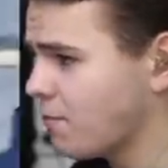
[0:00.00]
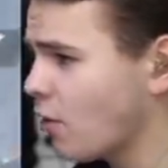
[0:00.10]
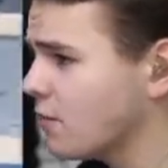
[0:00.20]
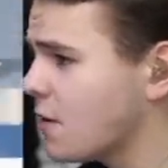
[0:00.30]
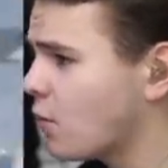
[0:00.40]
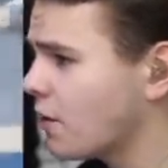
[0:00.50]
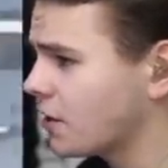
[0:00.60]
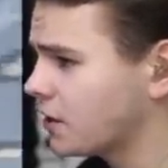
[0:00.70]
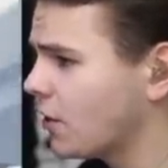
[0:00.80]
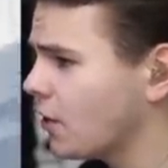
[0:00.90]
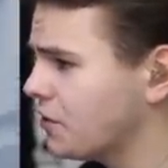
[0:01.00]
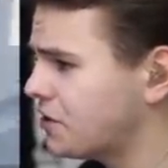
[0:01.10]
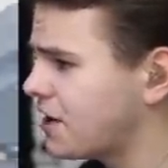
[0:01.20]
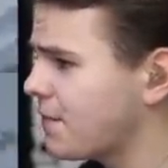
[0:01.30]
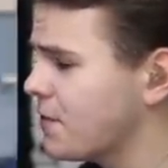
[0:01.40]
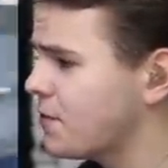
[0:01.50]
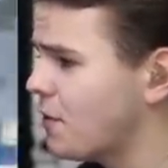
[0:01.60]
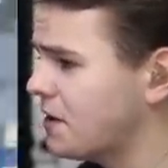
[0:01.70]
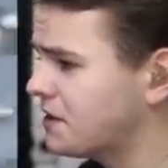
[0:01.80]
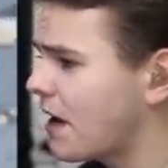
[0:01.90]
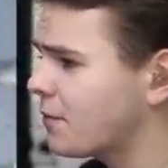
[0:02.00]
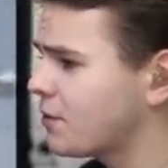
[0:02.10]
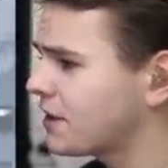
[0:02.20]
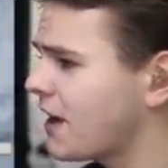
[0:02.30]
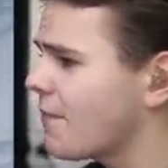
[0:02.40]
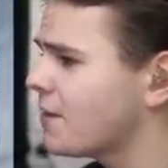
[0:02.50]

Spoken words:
welcome aboard our good old 737. What's going to happen